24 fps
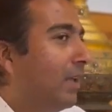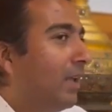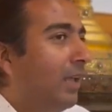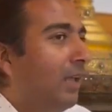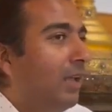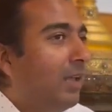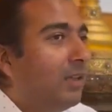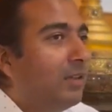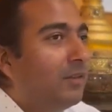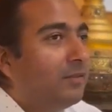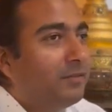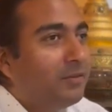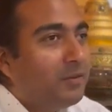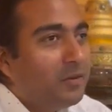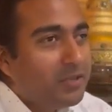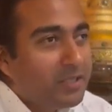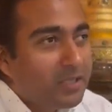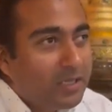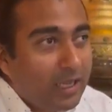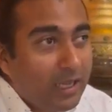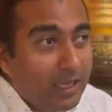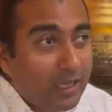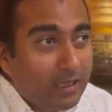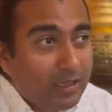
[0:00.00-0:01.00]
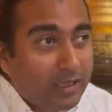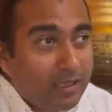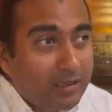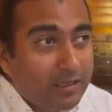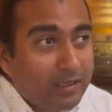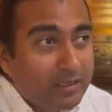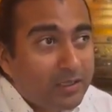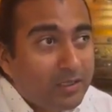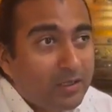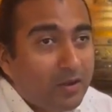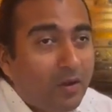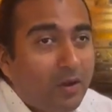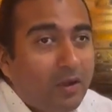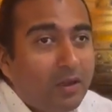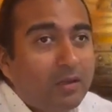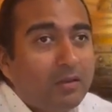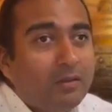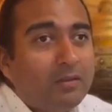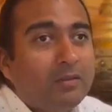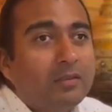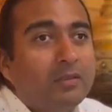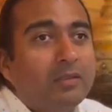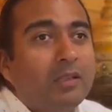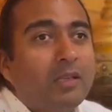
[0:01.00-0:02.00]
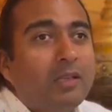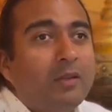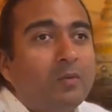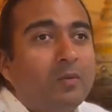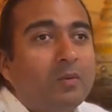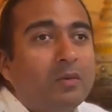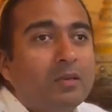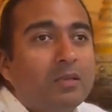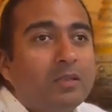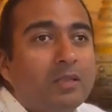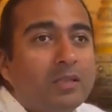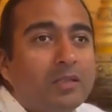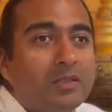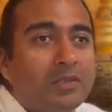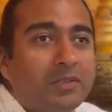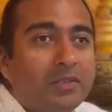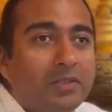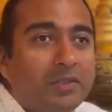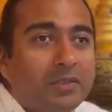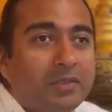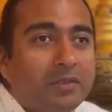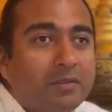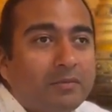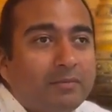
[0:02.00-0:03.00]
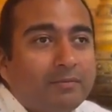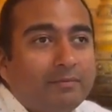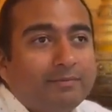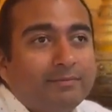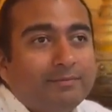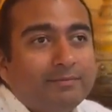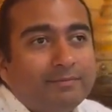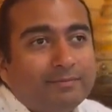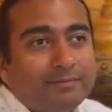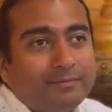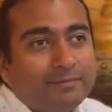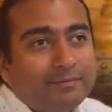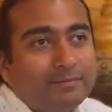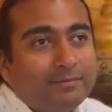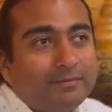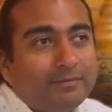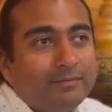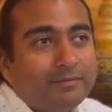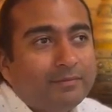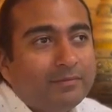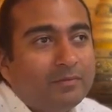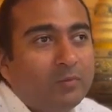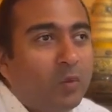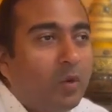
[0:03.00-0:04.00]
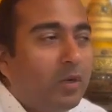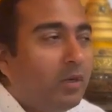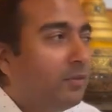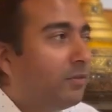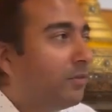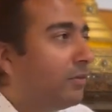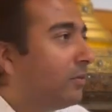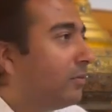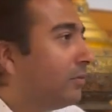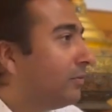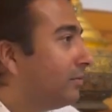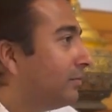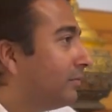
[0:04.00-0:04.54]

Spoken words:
And the first day that they saw it, it was wonderful.